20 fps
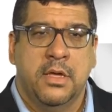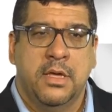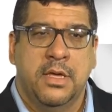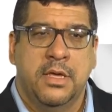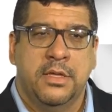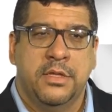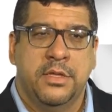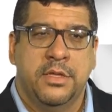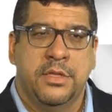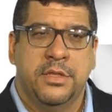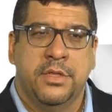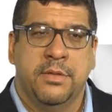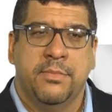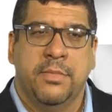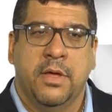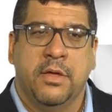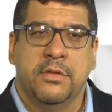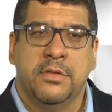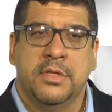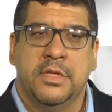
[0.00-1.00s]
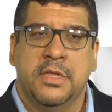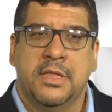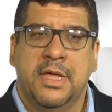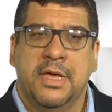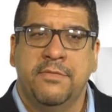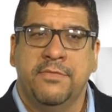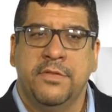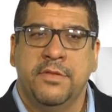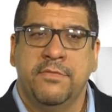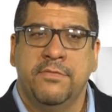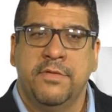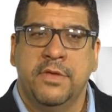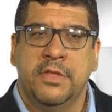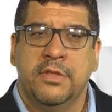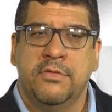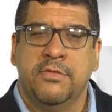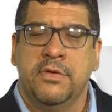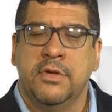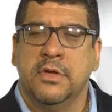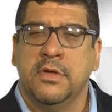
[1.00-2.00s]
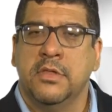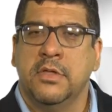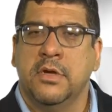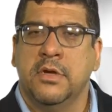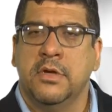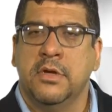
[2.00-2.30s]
It is about the left ventricular